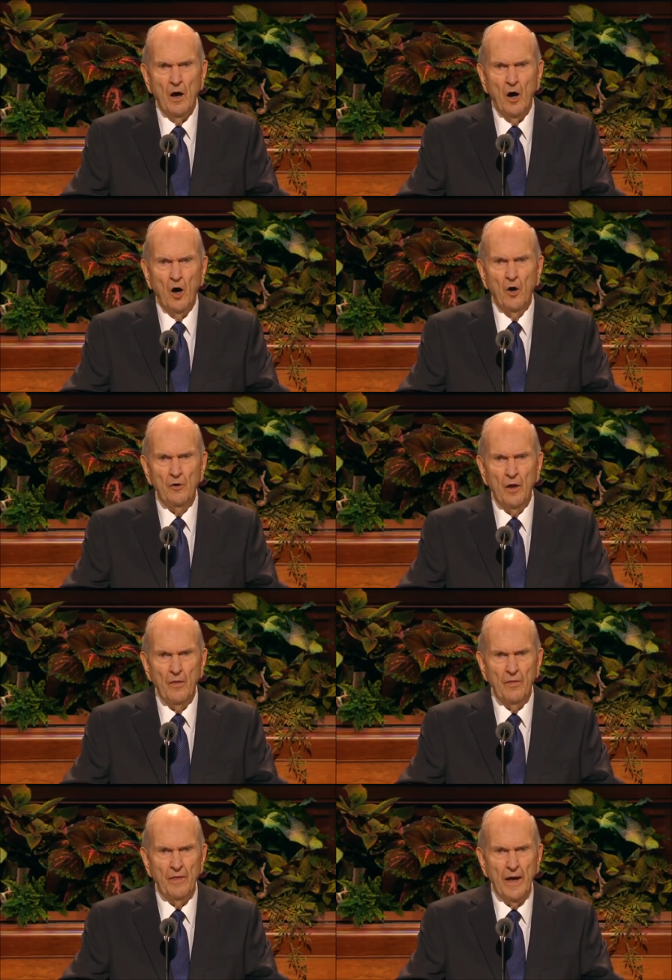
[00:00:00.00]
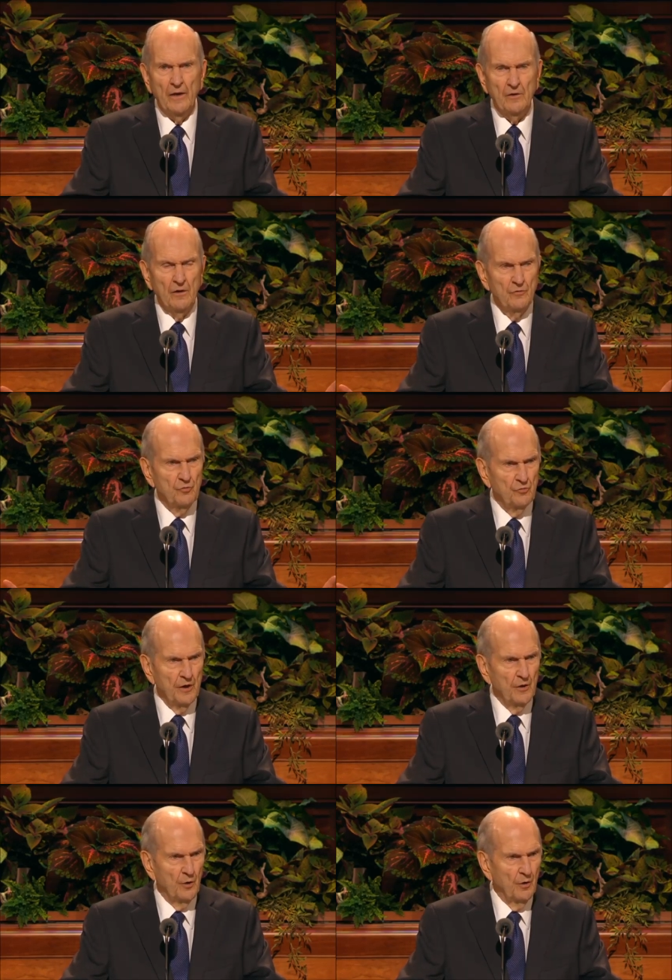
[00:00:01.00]
on that
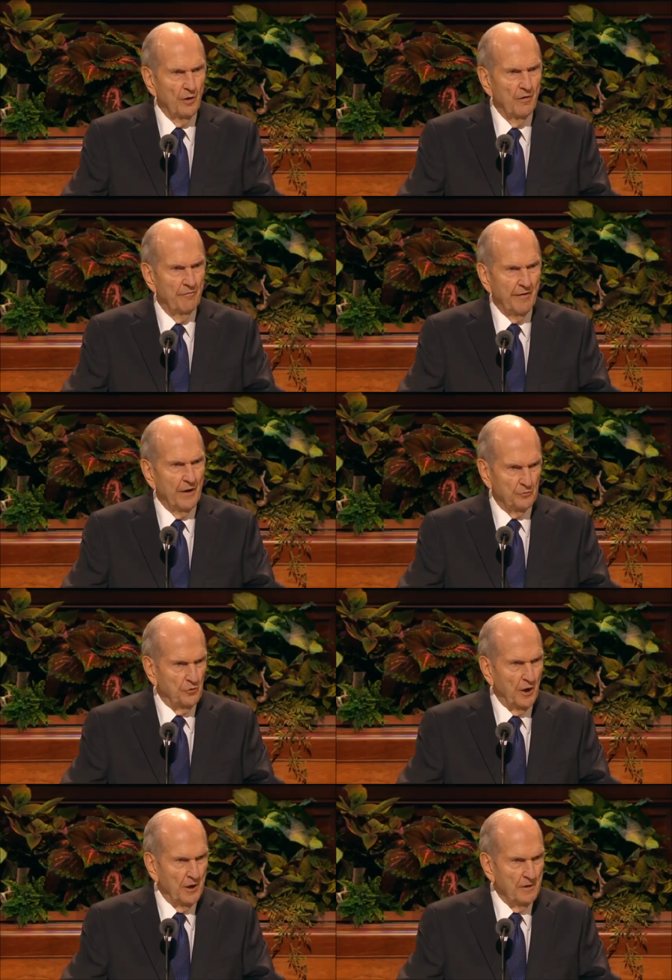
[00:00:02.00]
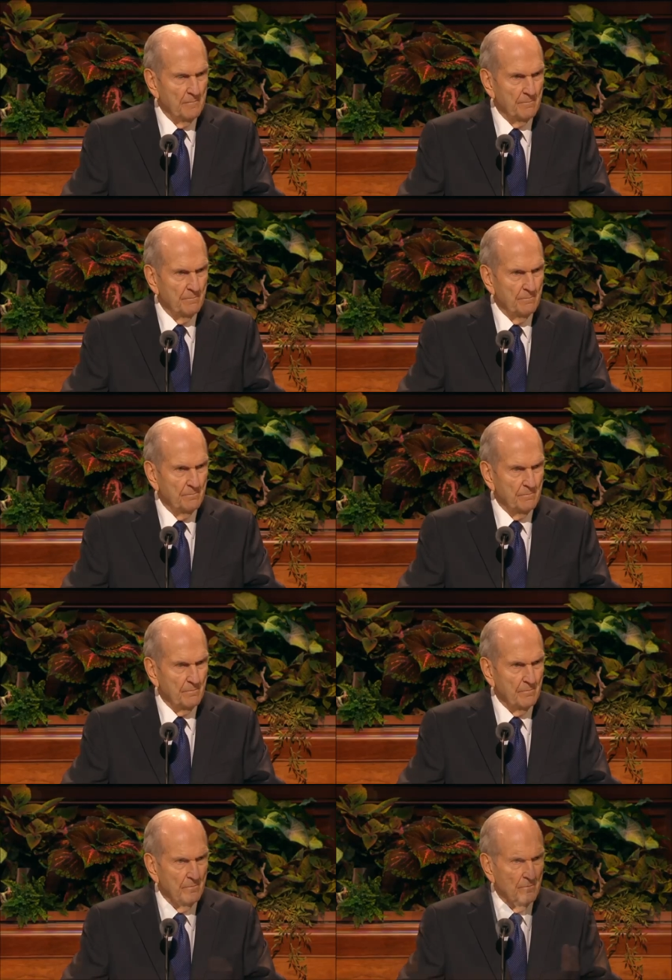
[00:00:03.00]
single fast day
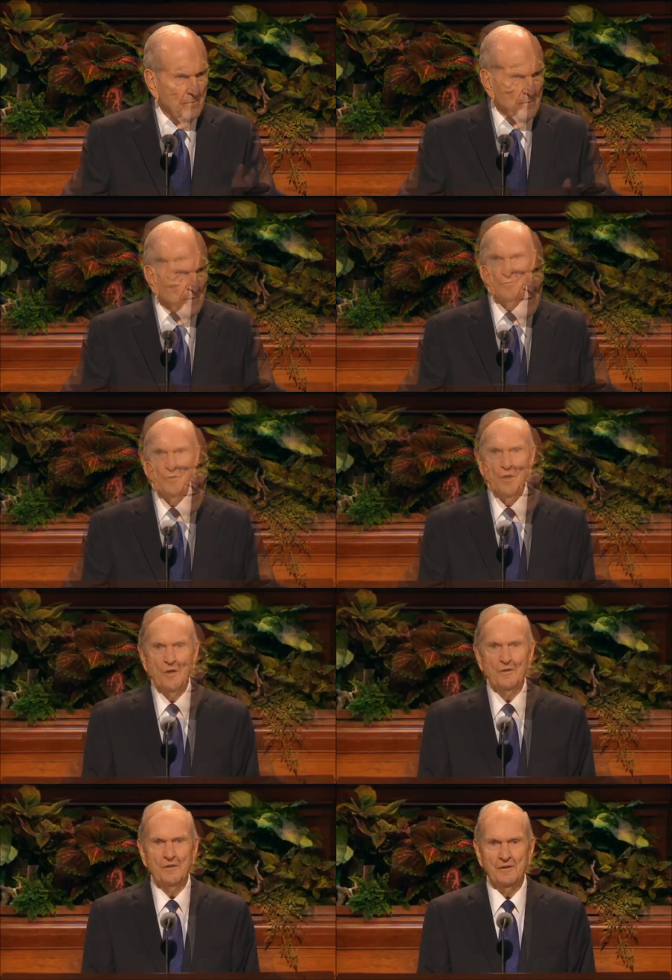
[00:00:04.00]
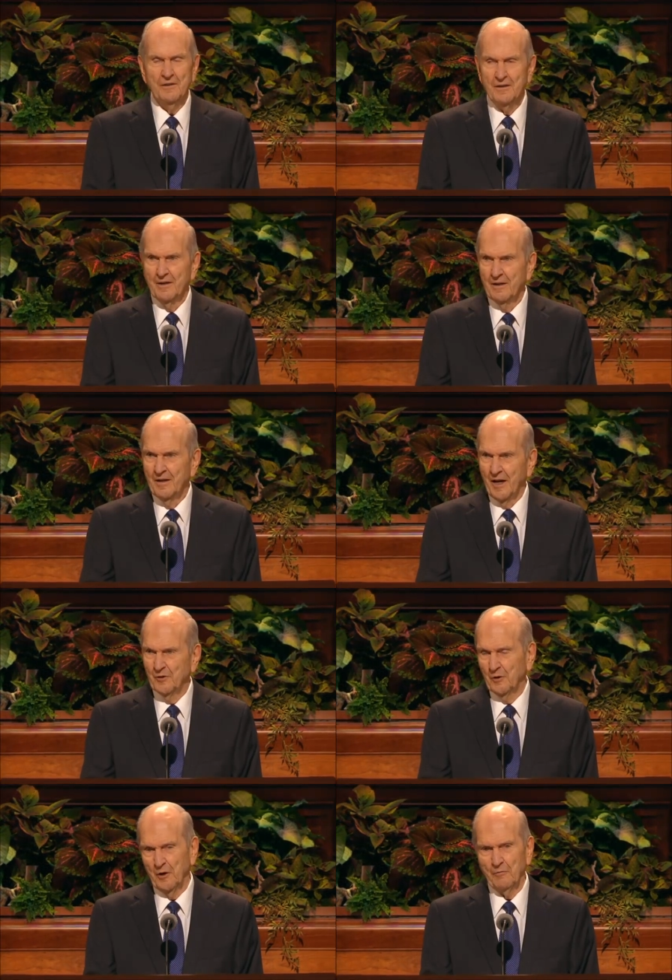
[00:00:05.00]
to love God and
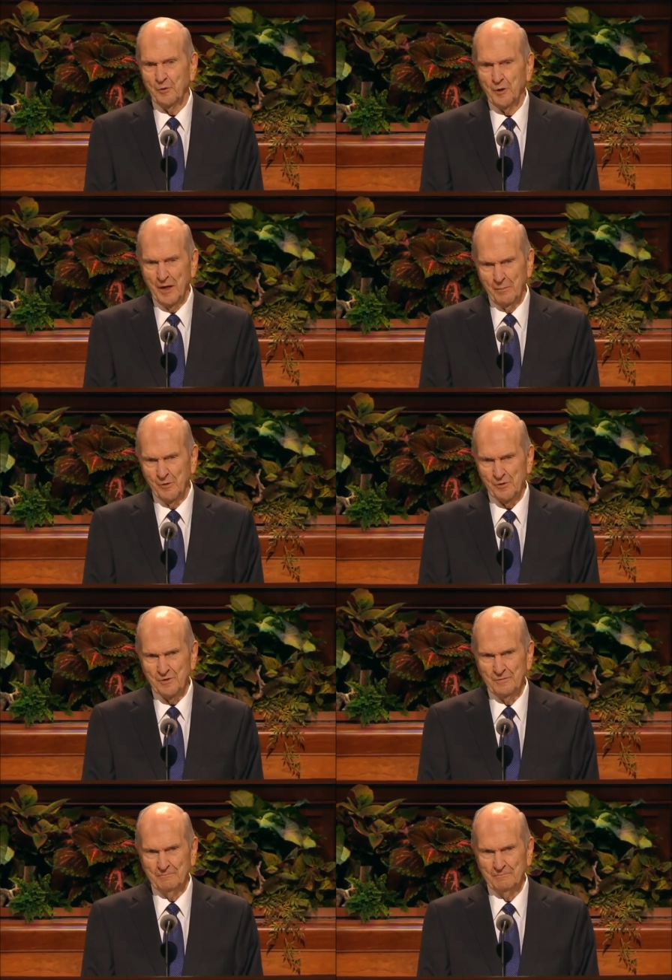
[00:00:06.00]
to love your neighbors.